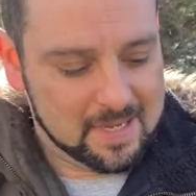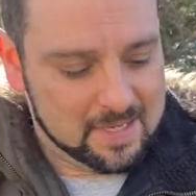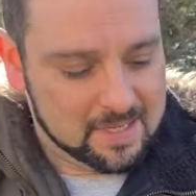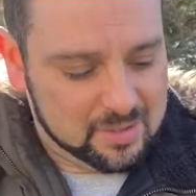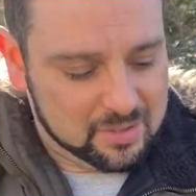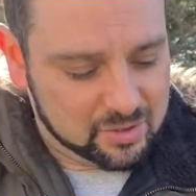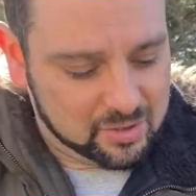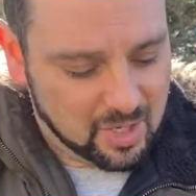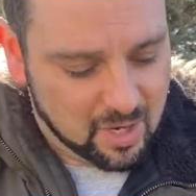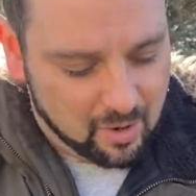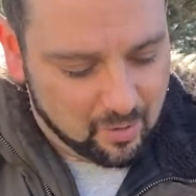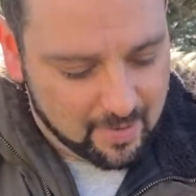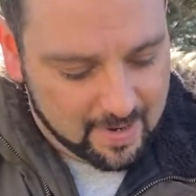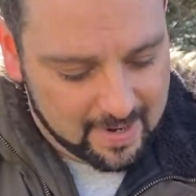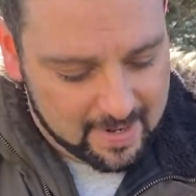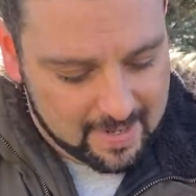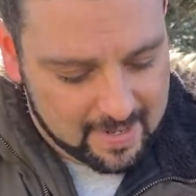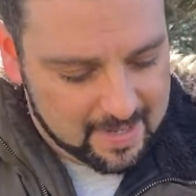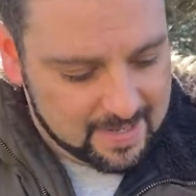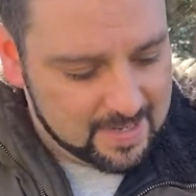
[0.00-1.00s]
So,
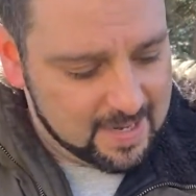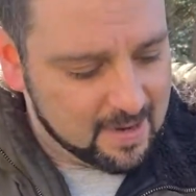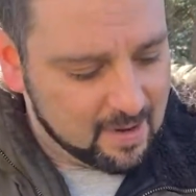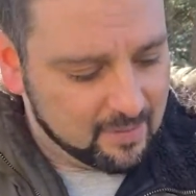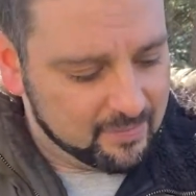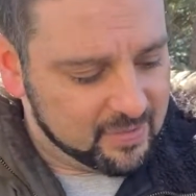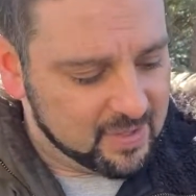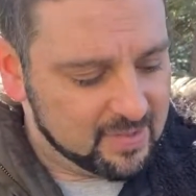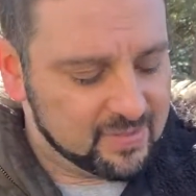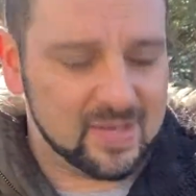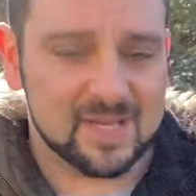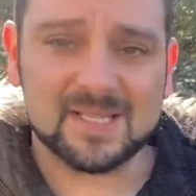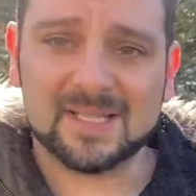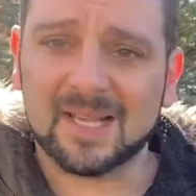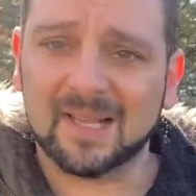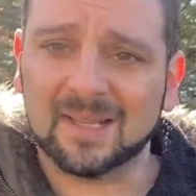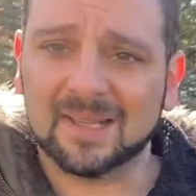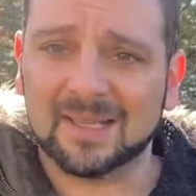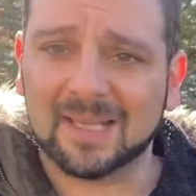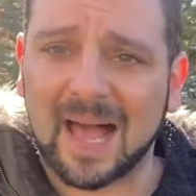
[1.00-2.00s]
you know, this
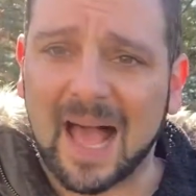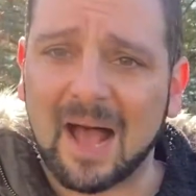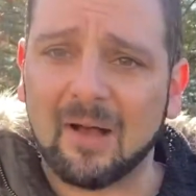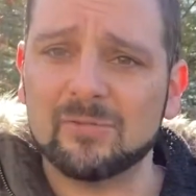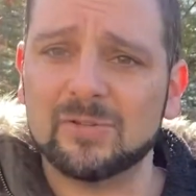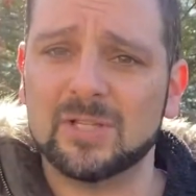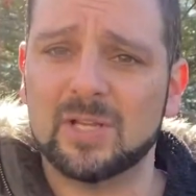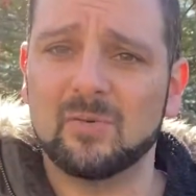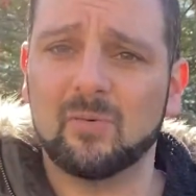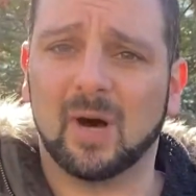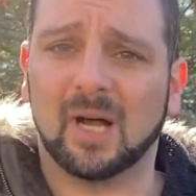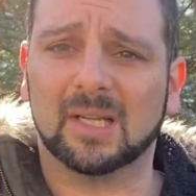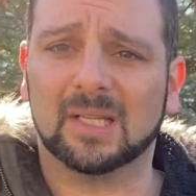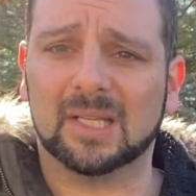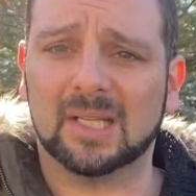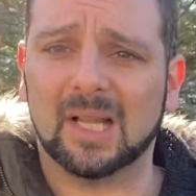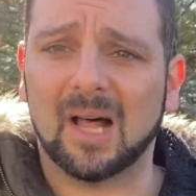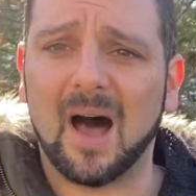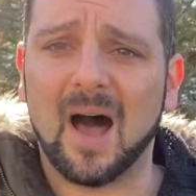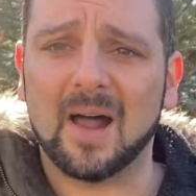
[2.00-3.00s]
allows you a
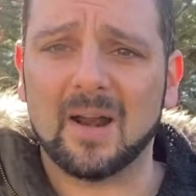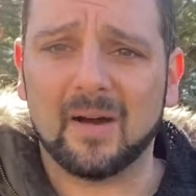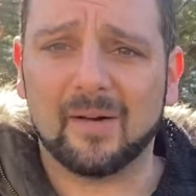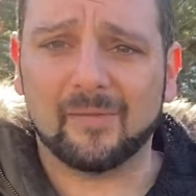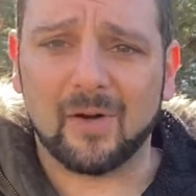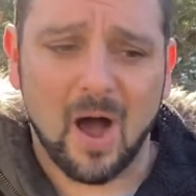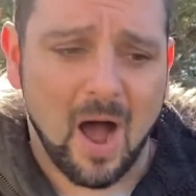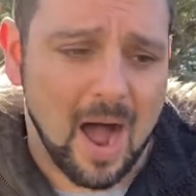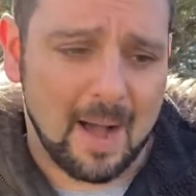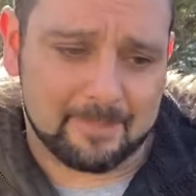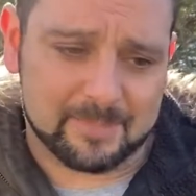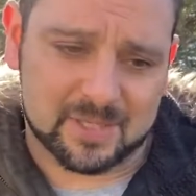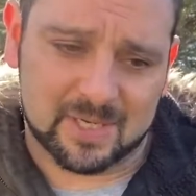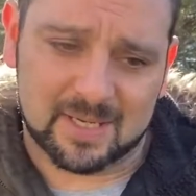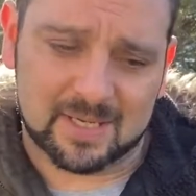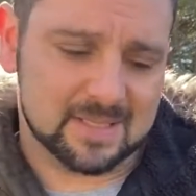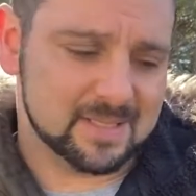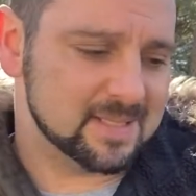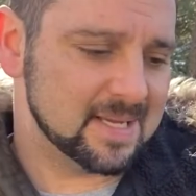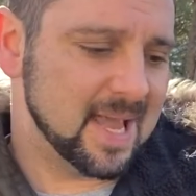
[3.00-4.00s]
lot of
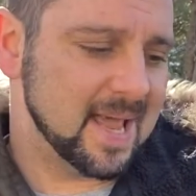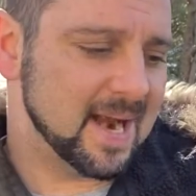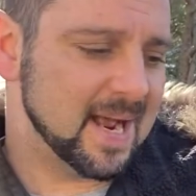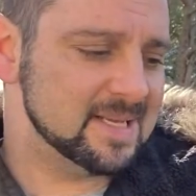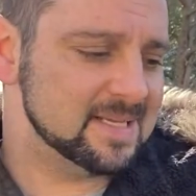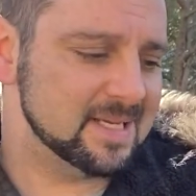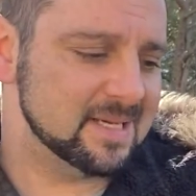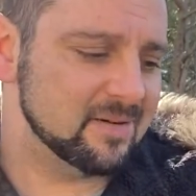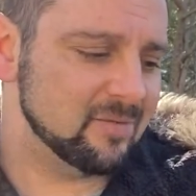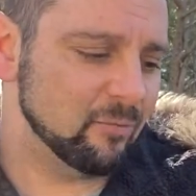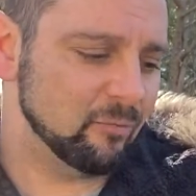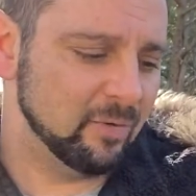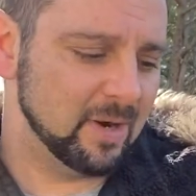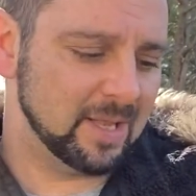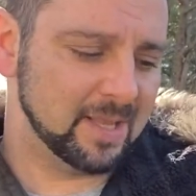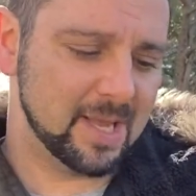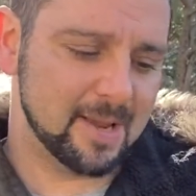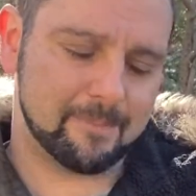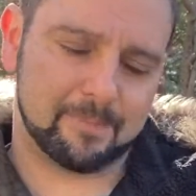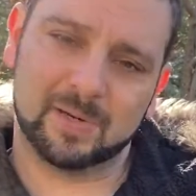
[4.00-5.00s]
options, and I didn't
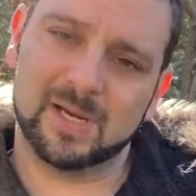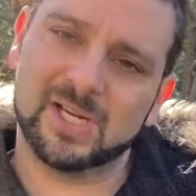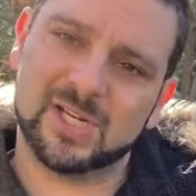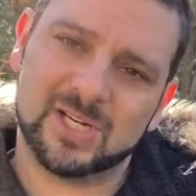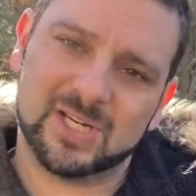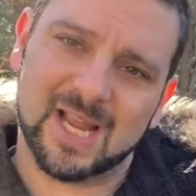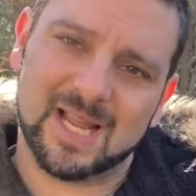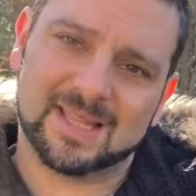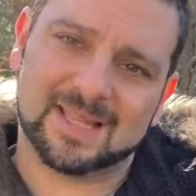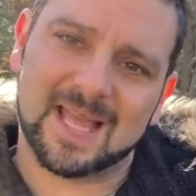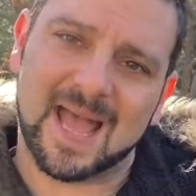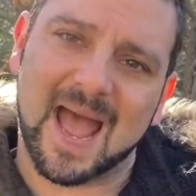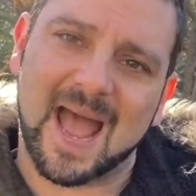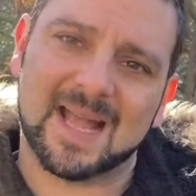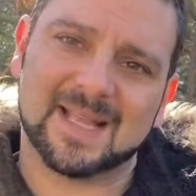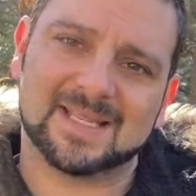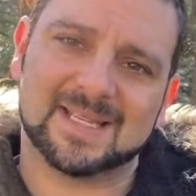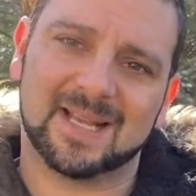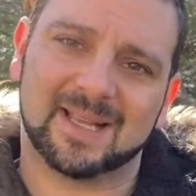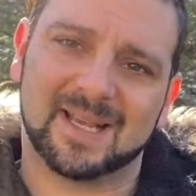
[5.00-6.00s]
really appreciate that
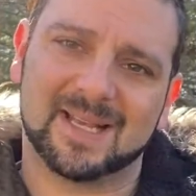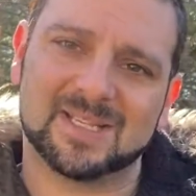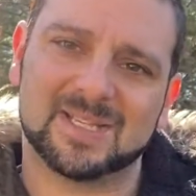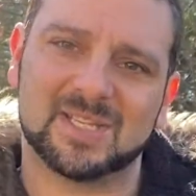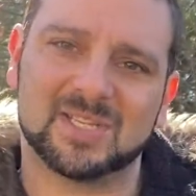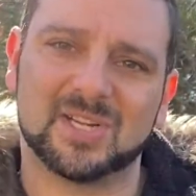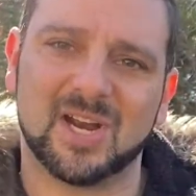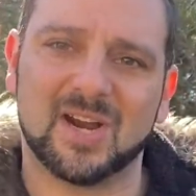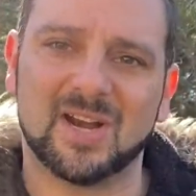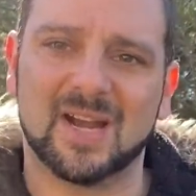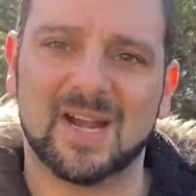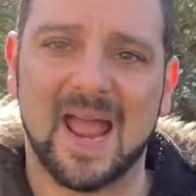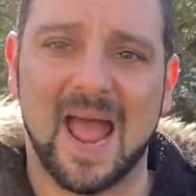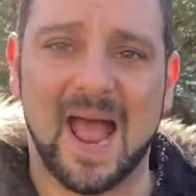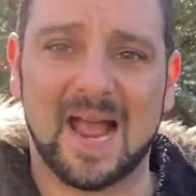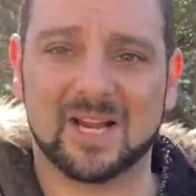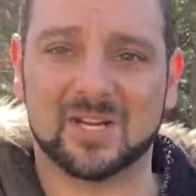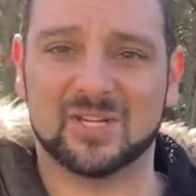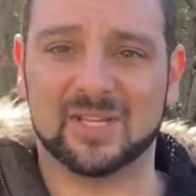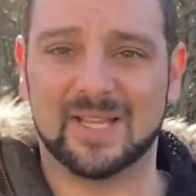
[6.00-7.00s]
until I started
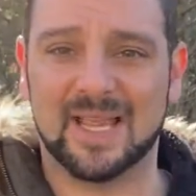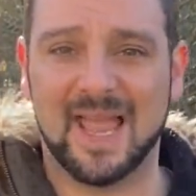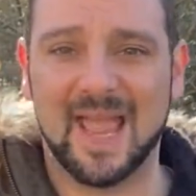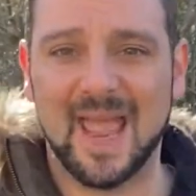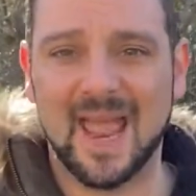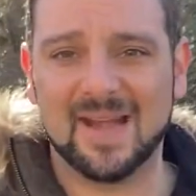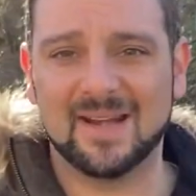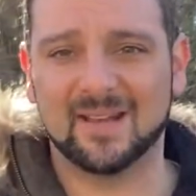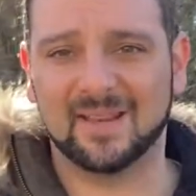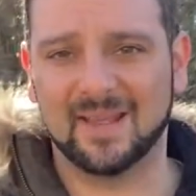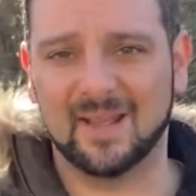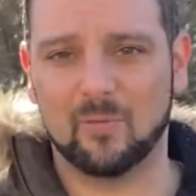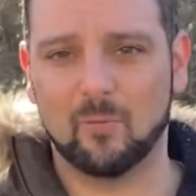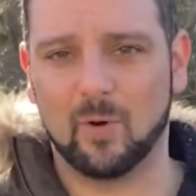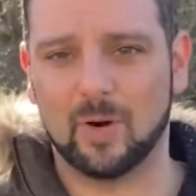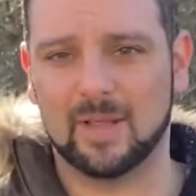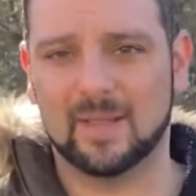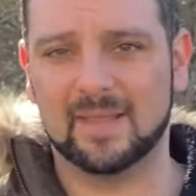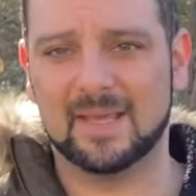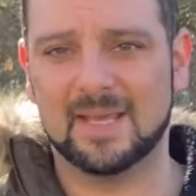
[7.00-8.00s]
actually handling
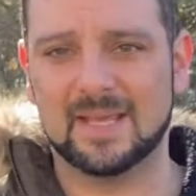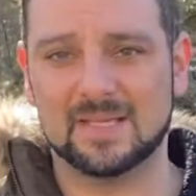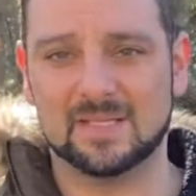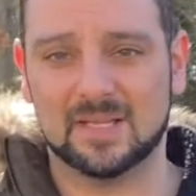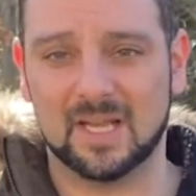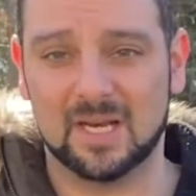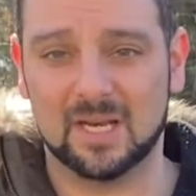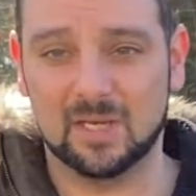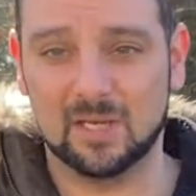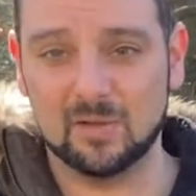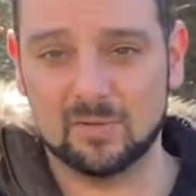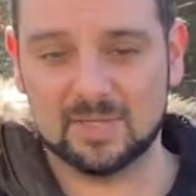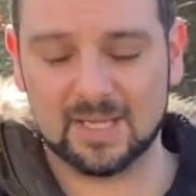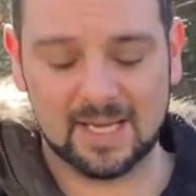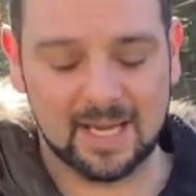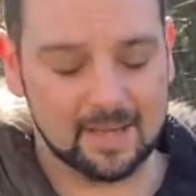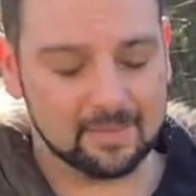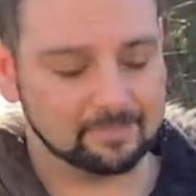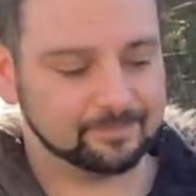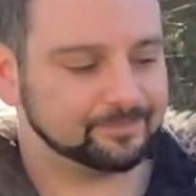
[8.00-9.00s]
one of these and
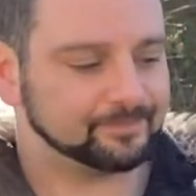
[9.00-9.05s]
using it.